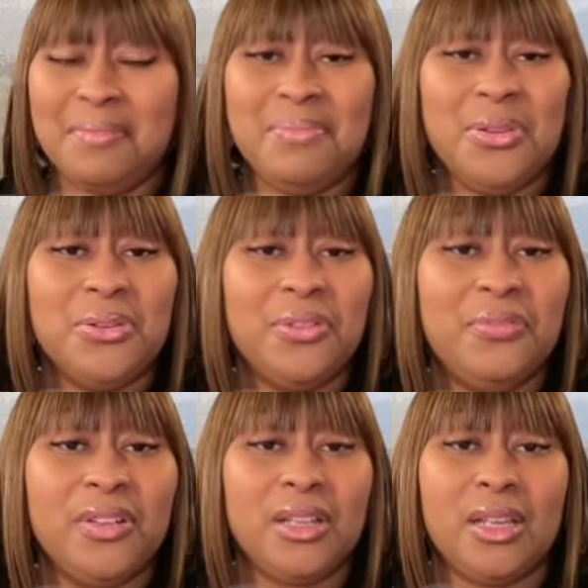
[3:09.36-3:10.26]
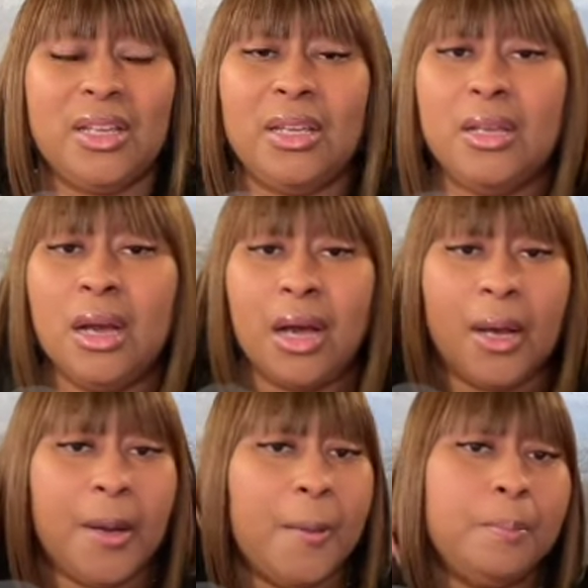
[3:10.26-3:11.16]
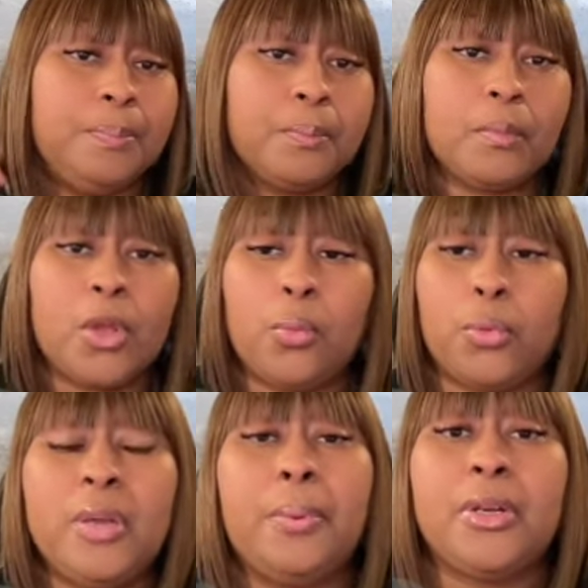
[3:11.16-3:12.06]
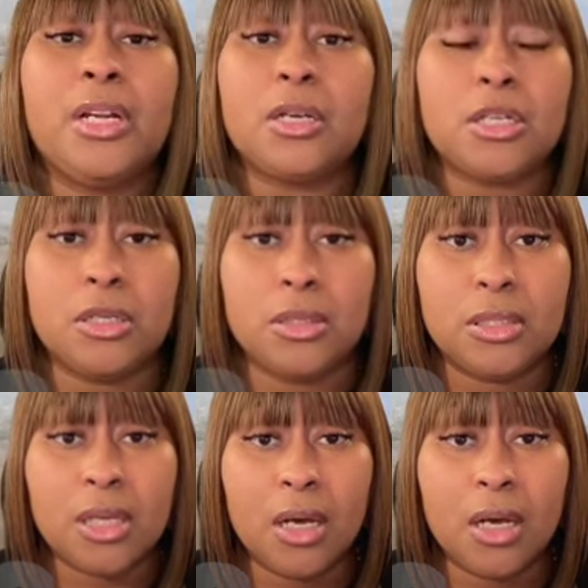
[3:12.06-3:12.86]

beautifully reproductions